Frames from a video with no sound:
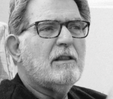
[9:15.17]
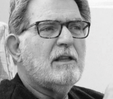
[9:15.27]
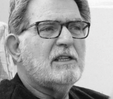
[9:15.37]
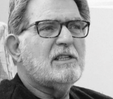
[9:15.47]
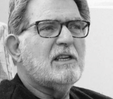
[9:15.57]

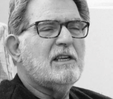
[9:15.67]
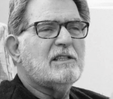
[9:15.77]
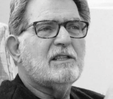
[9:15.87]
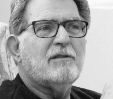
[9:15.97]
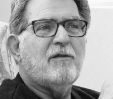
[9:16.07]
This
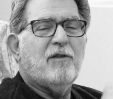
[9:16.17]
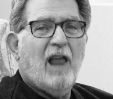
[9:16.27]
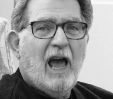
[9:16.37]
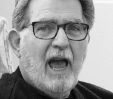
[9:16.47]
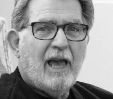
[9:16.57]
is a
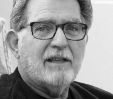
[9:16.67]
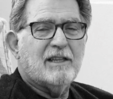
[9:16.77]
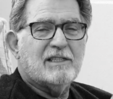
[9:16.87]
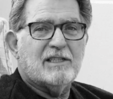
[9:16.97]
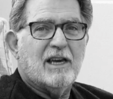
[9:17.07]
flag
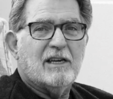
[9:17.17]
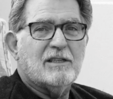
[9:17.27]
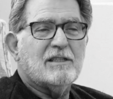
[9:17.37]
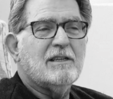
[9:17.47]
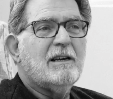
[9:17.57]
that
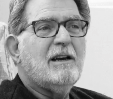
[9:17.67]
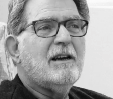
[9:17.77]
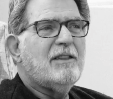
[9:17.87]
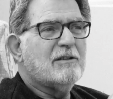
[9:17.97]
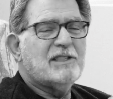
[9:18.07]
says
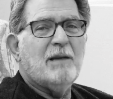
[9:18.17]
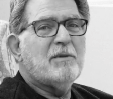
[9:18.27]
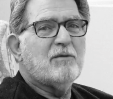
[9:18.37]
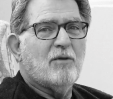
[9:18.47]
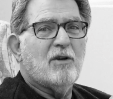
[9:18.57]
there's
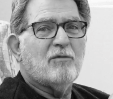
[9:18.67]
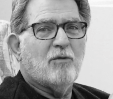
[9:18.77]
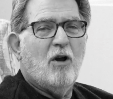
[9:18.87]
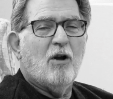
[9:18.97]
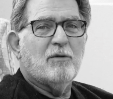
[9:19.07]
something really
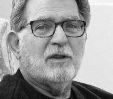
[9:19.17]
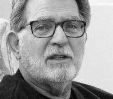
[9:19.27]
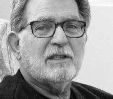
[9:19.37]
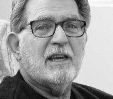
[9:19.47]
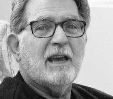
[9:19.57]
wrong with
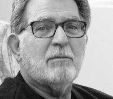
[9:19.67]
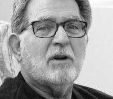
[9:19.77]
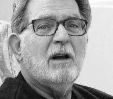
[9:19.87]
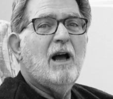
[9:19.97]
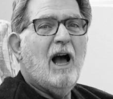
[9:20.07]
this
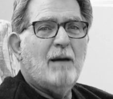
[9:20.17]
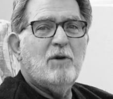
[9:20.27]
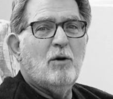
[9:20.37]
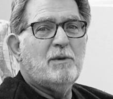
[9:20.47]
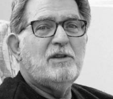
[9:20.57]
camera. I'm
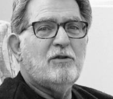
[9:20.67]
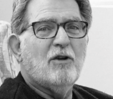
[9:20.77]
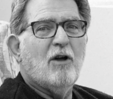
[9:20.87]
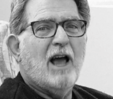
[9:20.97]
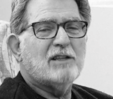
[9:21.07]
hoping you
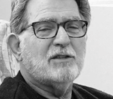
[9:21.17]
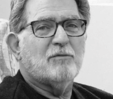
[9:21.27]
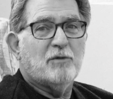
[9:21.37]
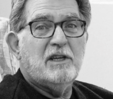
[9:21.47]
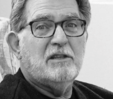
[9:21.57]
don't actually
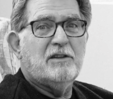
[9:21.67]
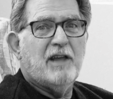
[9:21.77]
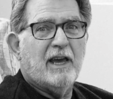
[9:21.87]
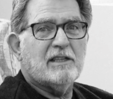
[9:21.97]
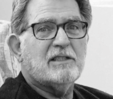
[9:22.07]
read the
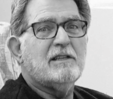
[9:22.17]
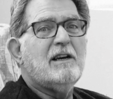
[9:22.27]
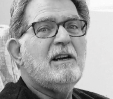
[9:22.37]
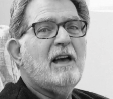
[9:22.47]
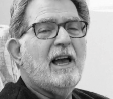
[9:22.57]
text
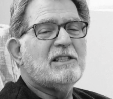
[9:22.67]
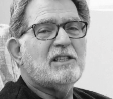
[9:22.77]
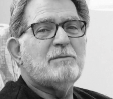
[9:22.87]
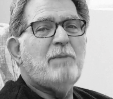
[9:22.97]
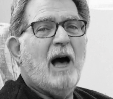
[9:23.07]
and
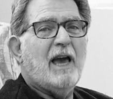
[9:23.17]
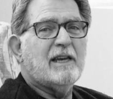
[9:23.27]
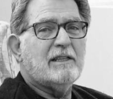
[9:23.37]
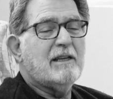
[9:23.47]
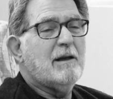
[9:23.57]
just buy
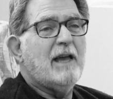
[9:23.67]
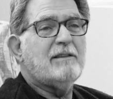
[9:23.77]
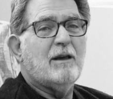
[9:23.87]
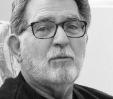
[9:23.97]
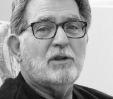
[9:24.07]
it,
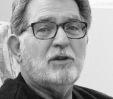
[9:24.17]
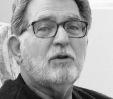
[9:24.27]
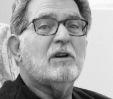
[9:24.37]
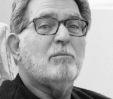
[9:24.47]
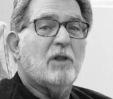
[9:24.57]
and then when
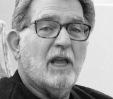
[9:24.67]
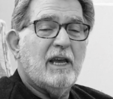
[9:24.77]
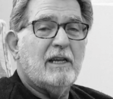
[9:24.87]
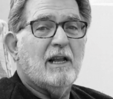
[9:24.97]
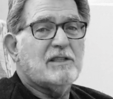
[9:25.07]
you
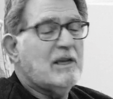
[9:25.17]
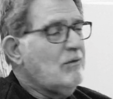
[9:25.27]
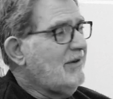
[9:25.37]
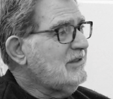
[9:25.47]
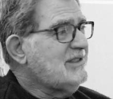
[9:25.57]
complain, I'll say,
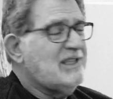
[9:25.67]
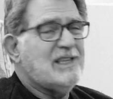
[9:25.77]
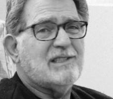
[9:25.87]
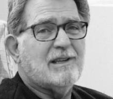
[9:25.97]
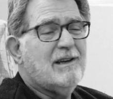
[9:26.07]
well,
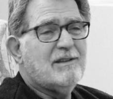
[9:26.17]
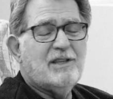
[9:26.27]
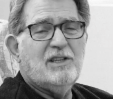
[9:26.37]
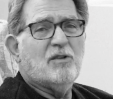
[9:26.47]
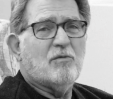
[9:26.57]
geez,
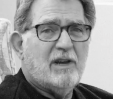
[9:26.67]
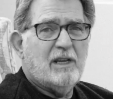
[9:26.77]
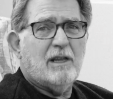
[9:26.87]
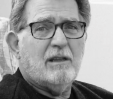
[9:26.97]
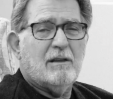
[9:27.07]
didn't you
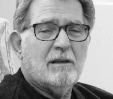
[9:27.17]
read it?